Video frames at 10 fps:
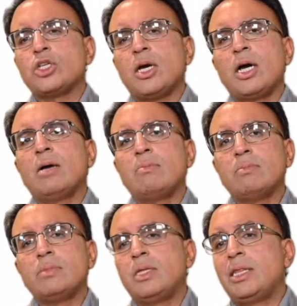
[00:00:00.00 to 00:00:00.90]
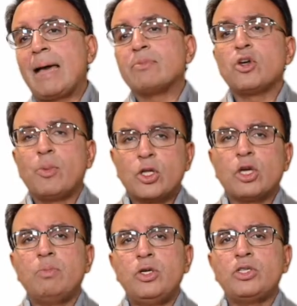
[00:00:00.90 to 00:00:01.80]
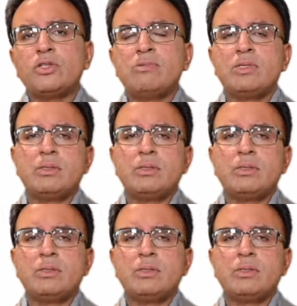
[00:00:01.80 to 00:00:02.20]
the laptop or the computer